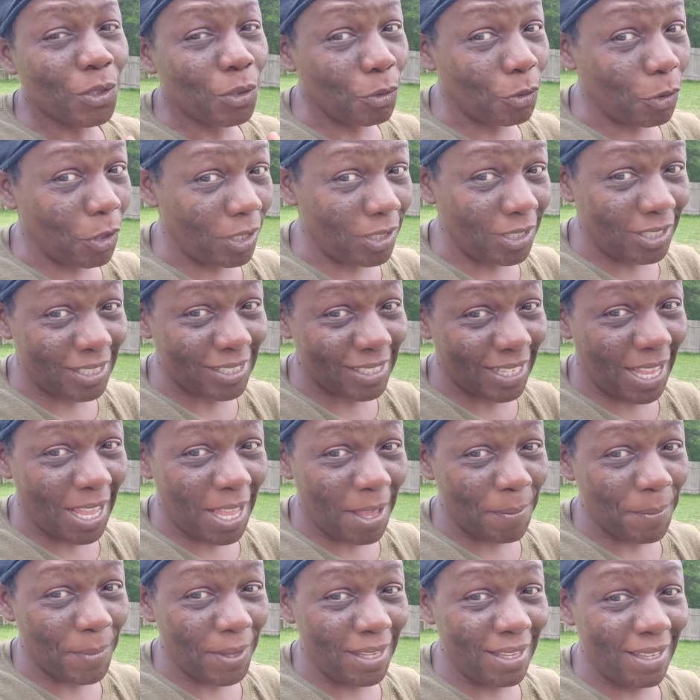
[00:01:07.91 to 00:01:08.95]
You
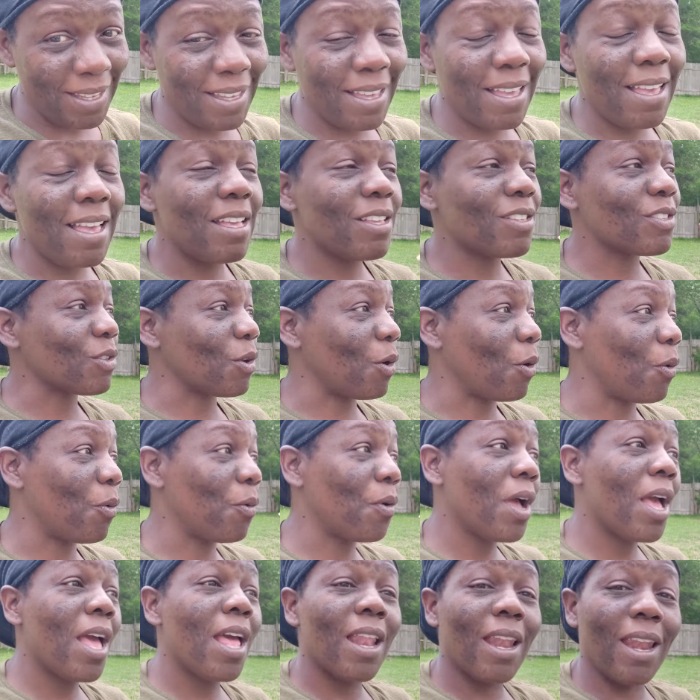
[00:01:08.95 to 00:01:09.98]
understand me? So
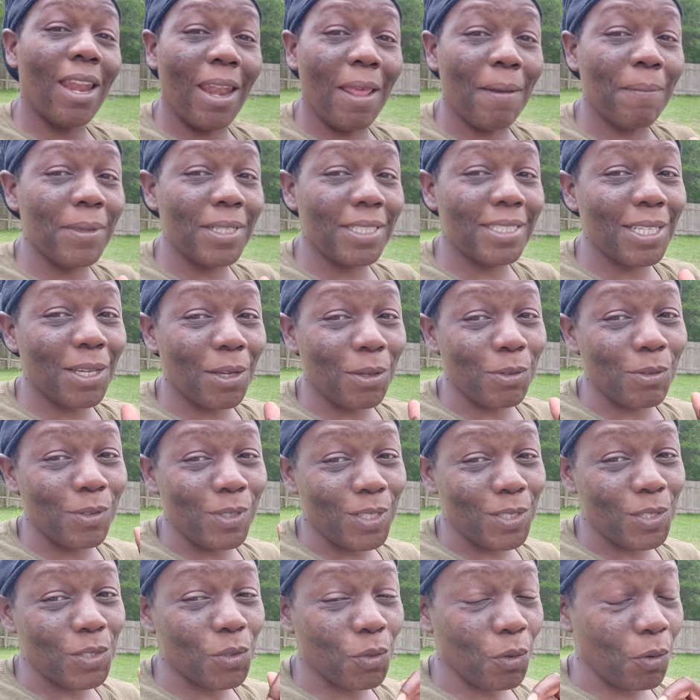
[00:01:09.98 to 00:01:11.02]
let me tell you
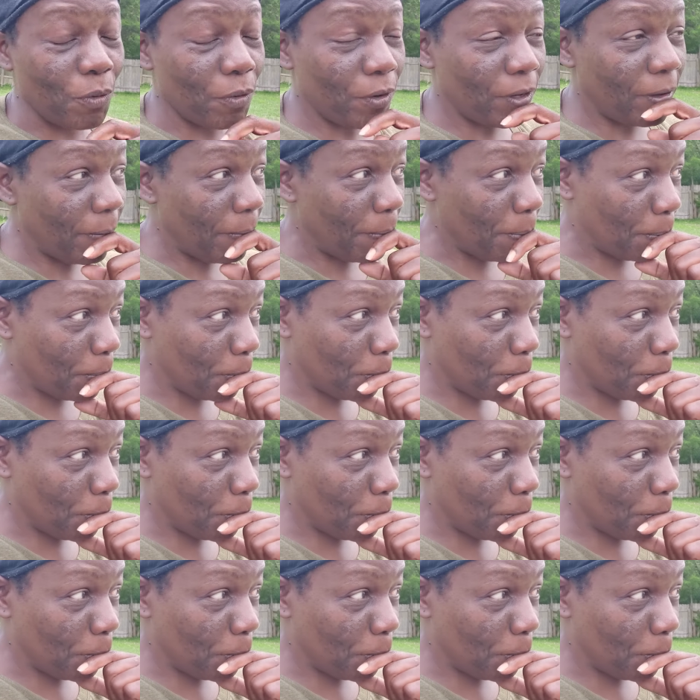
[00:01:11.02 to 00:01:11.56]
this story.